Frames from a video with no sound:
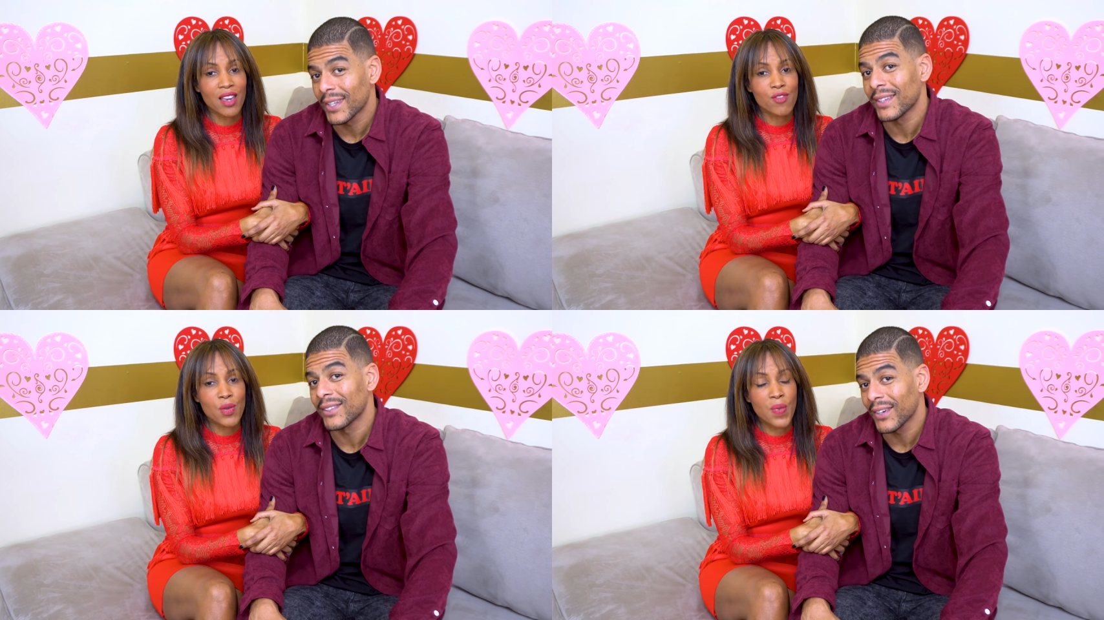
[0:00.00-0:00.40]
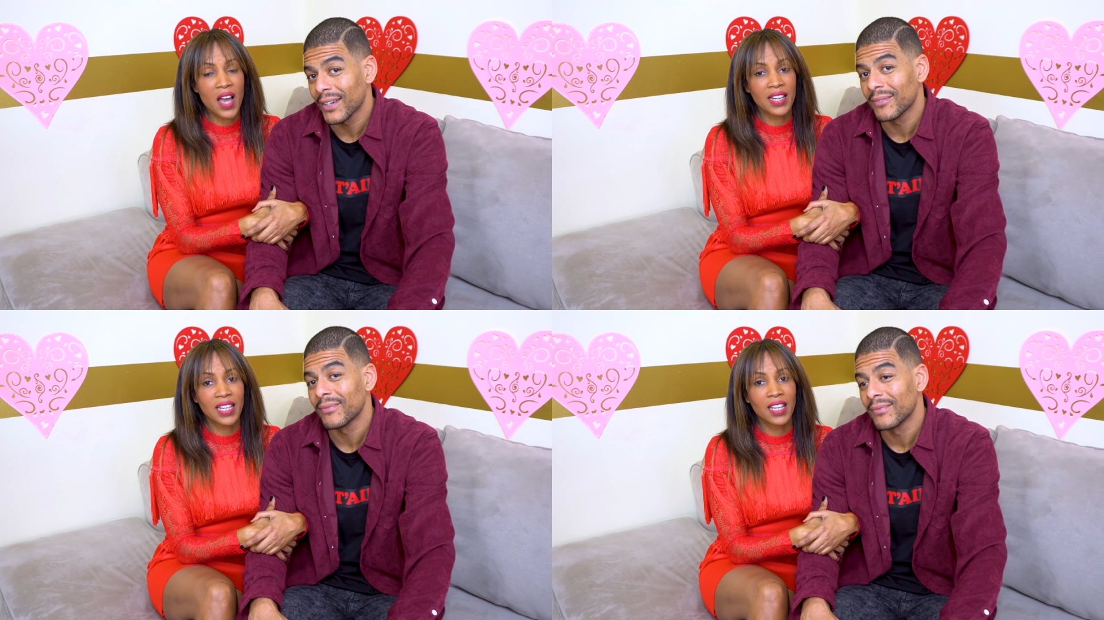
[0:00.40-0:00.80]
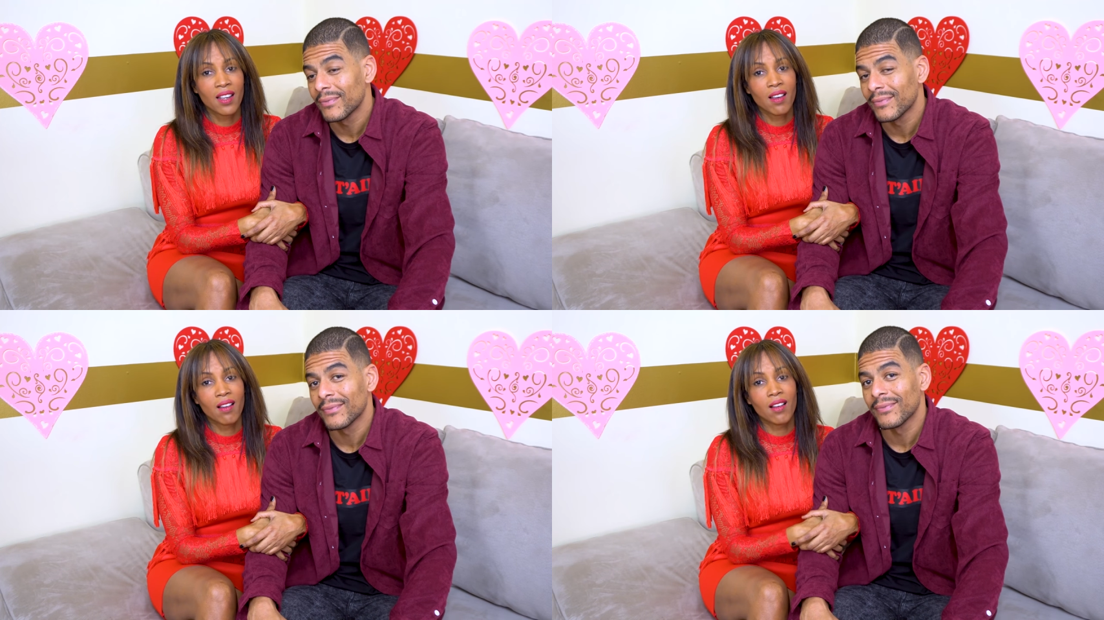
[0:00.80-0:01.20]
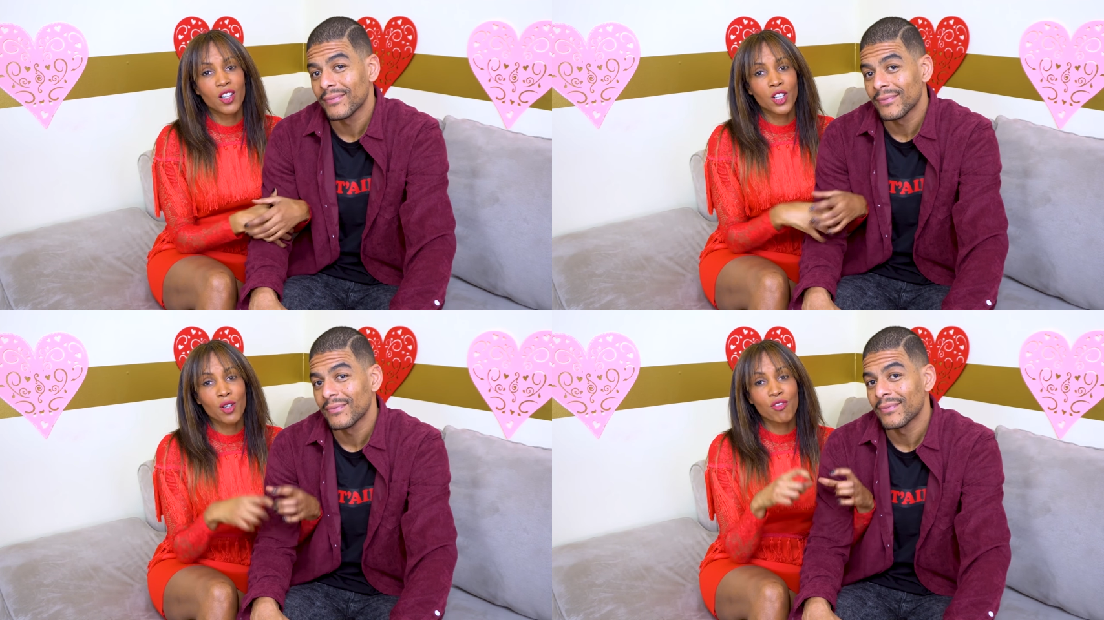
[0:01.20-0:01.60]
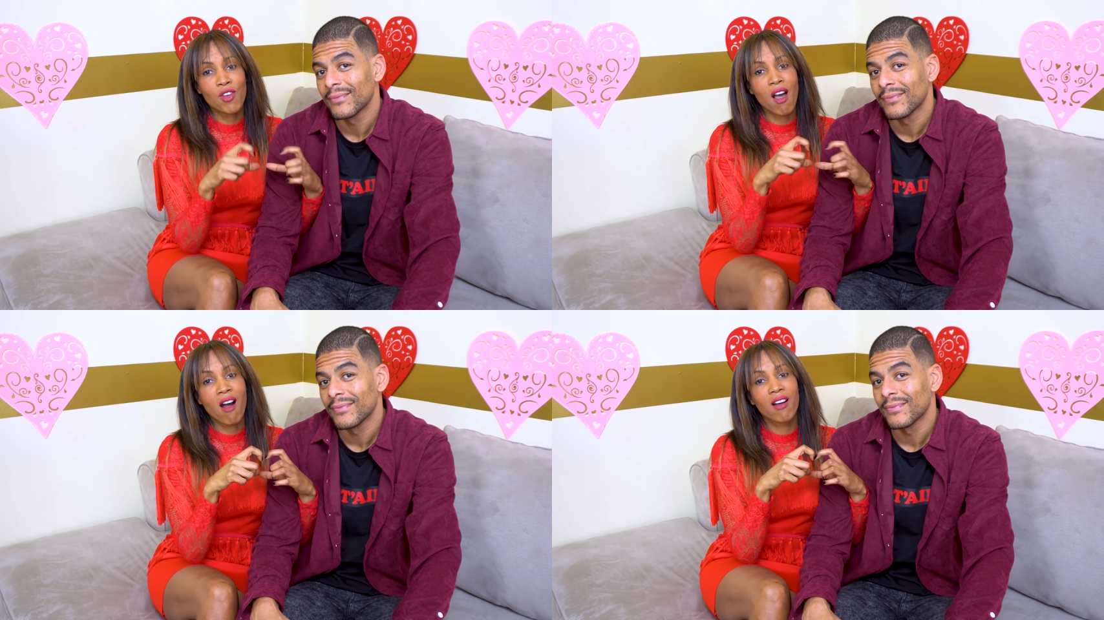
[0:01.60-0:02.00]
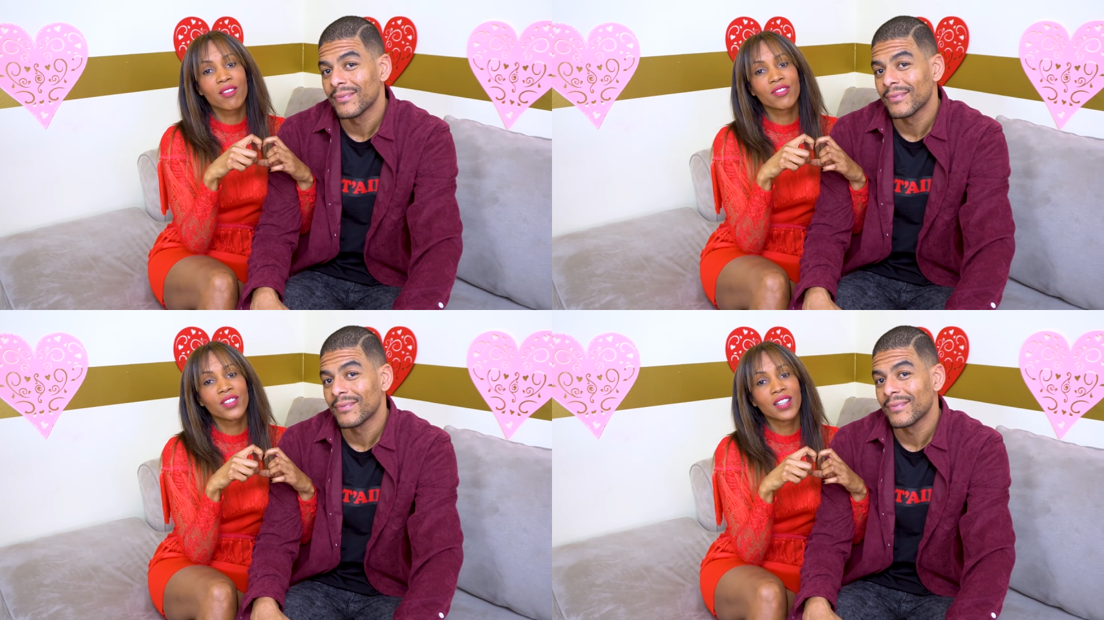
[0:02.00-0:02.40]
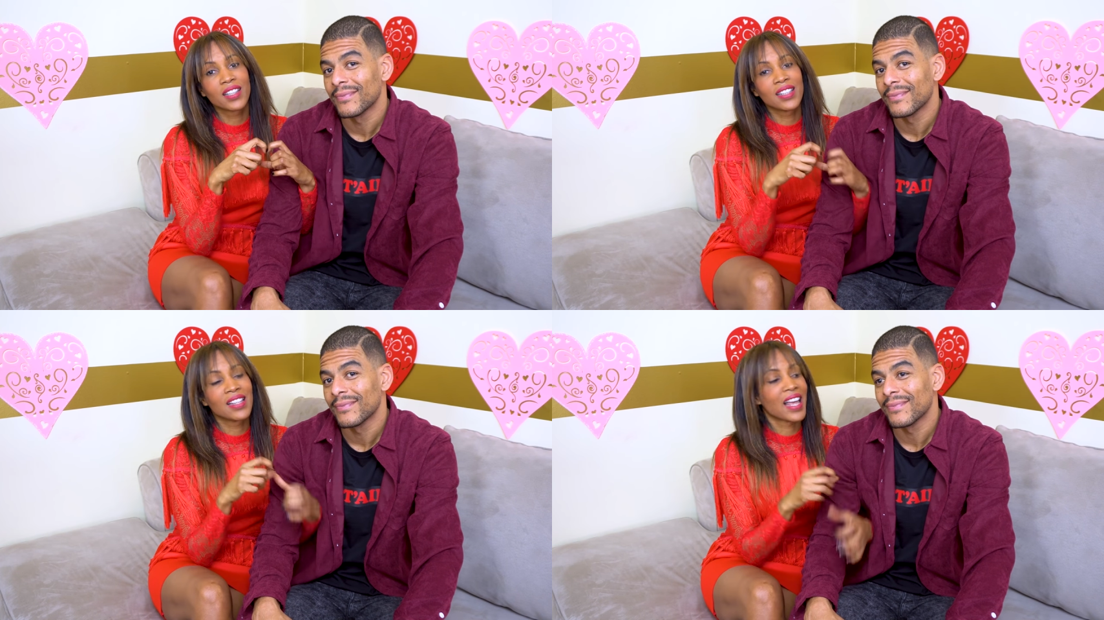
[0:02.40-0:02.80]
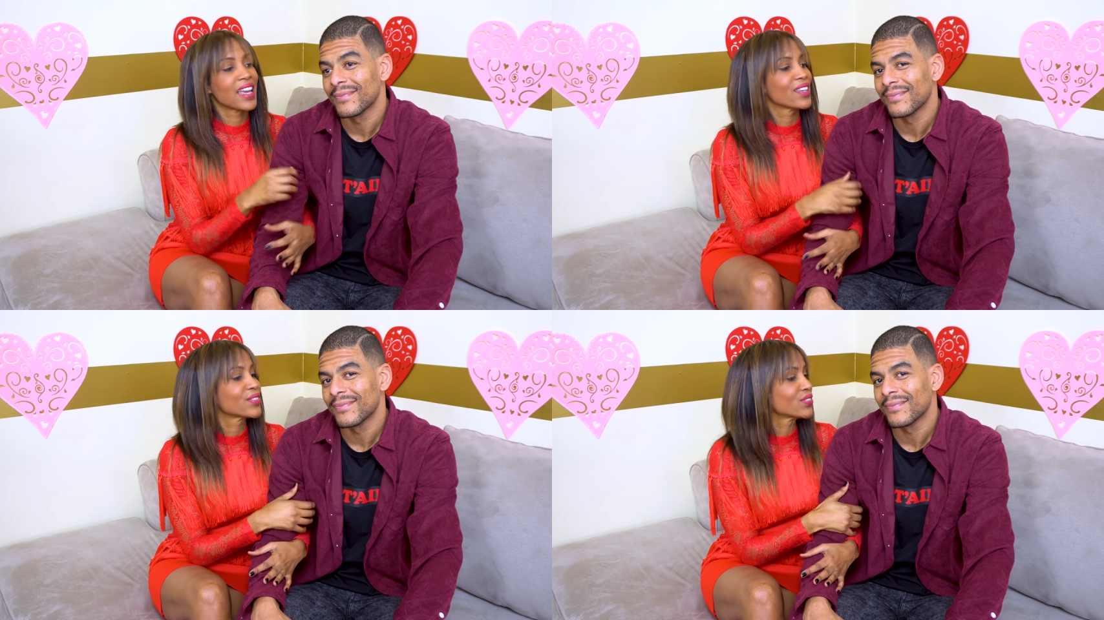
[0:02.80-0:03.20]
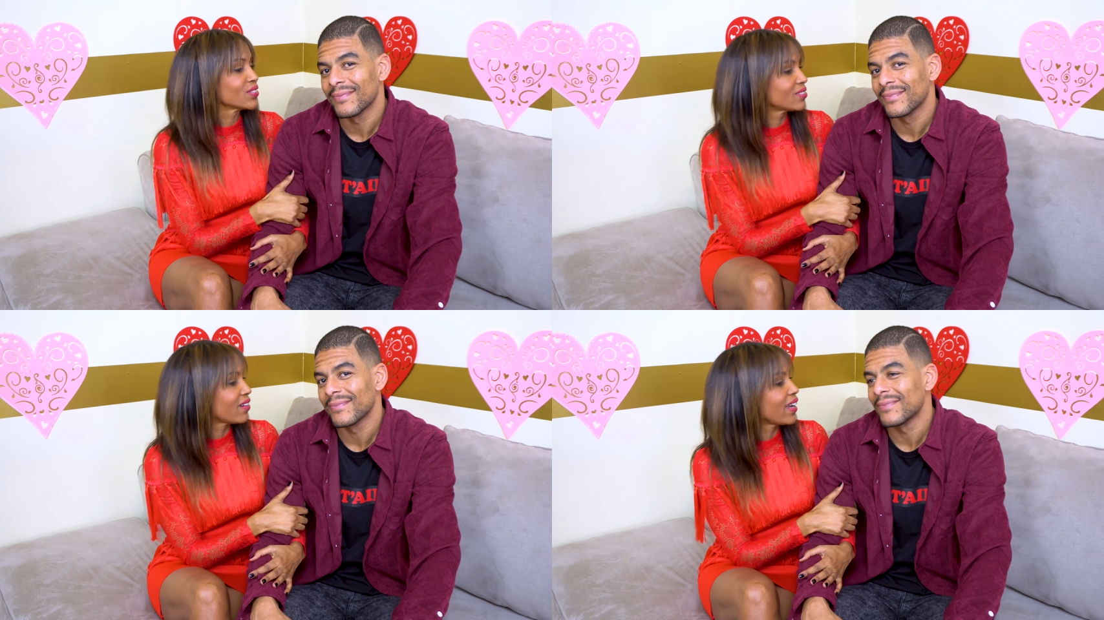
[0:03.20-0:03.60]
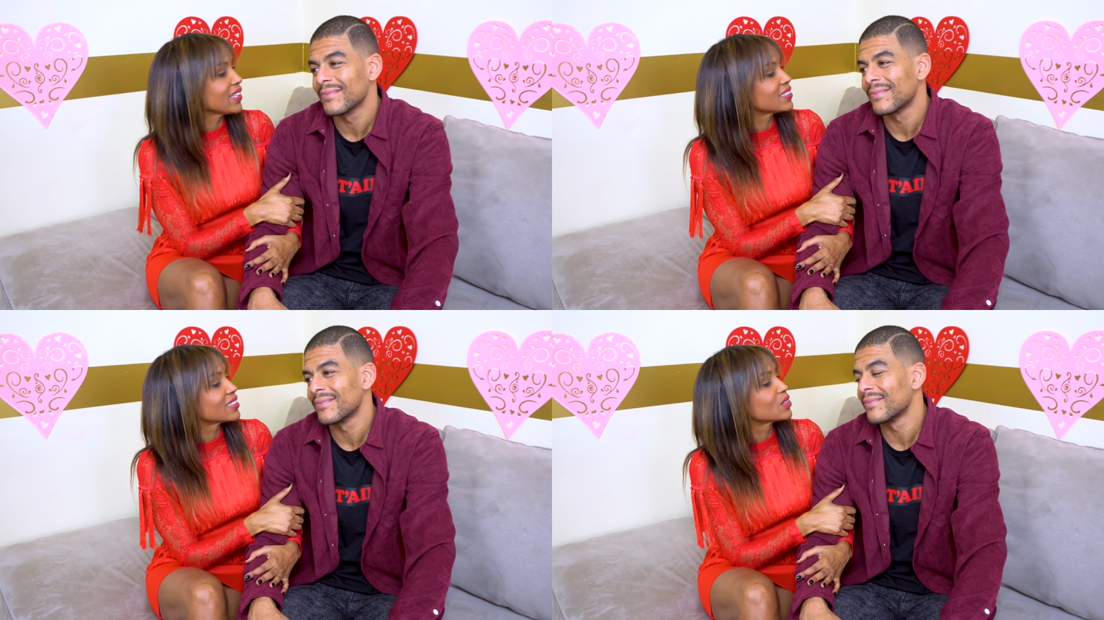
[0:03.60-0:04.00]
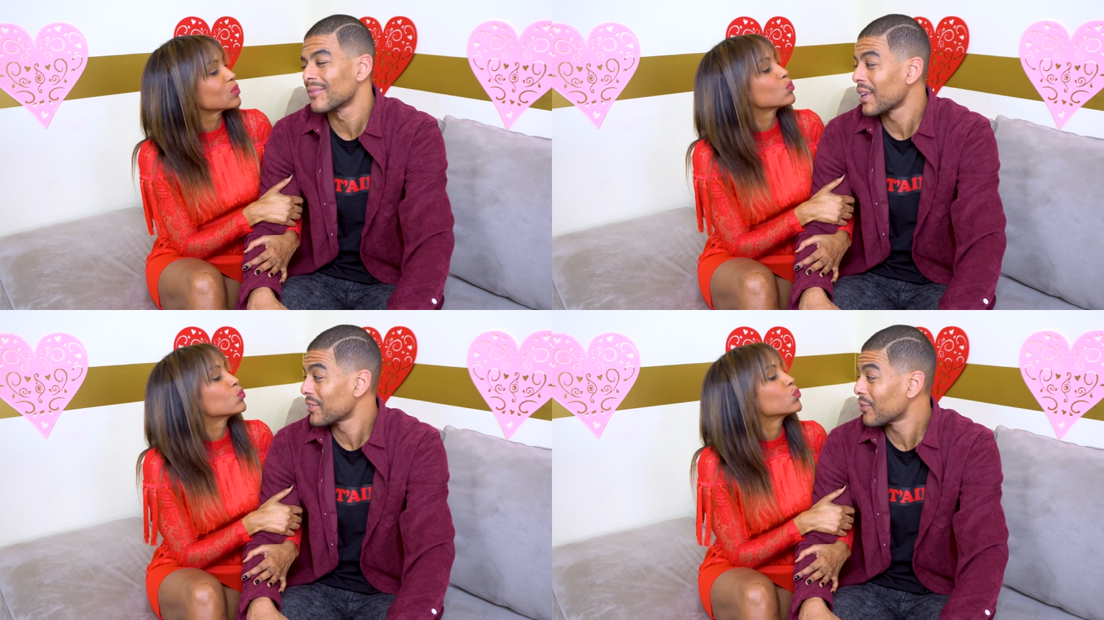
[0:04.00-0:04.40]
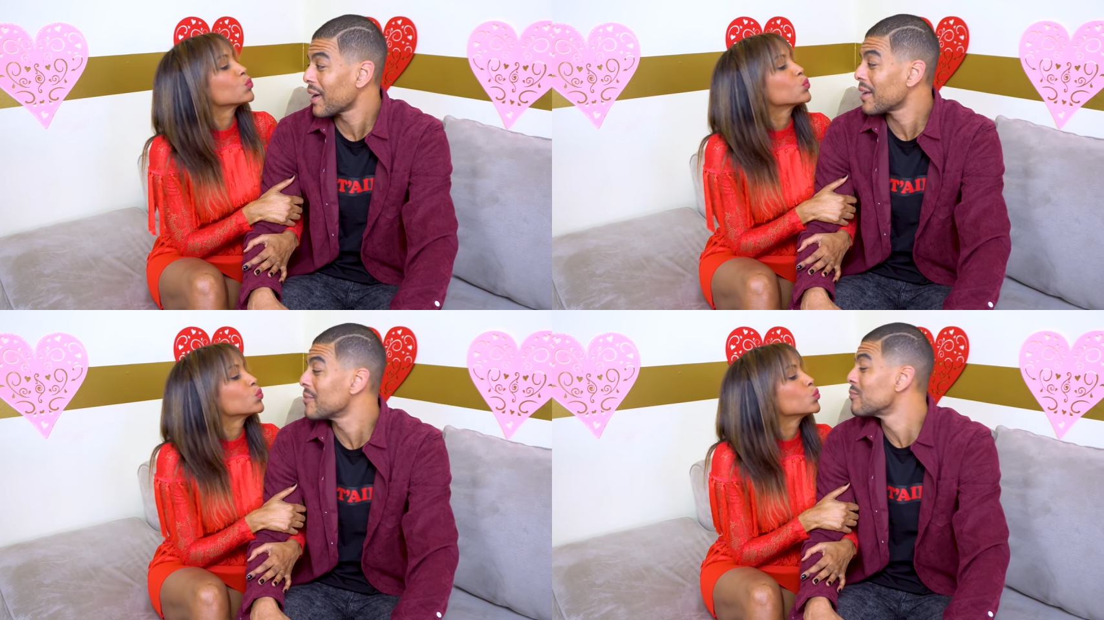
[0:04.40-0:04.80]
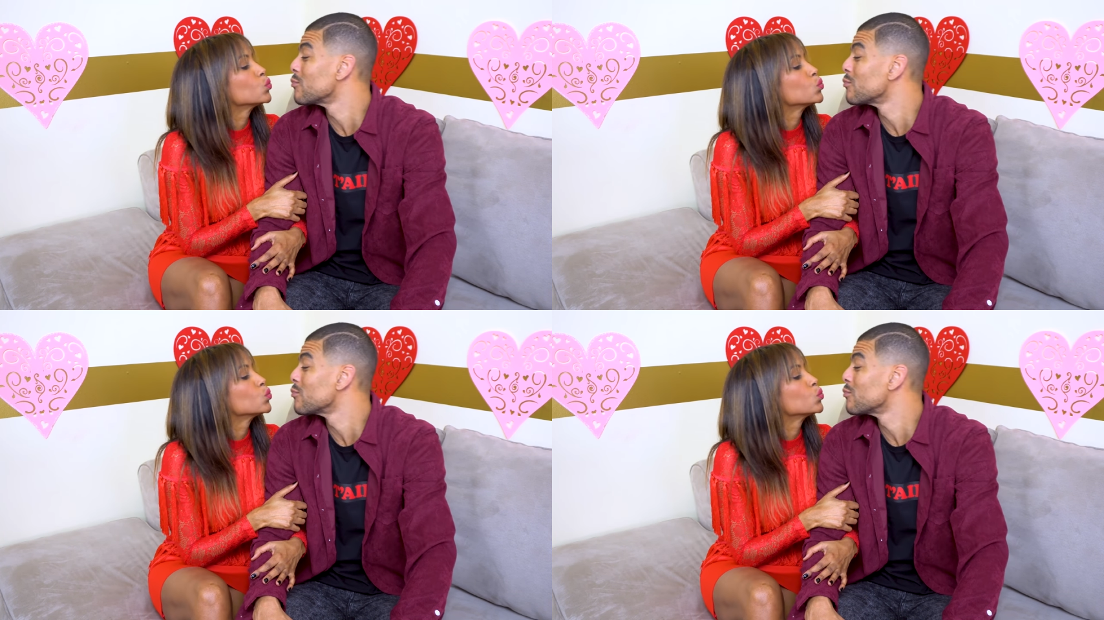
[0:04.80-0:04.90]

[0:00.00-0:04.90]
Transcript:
Speaker 1: everybody a lot of love in life, right?
Speaker 2: That's right.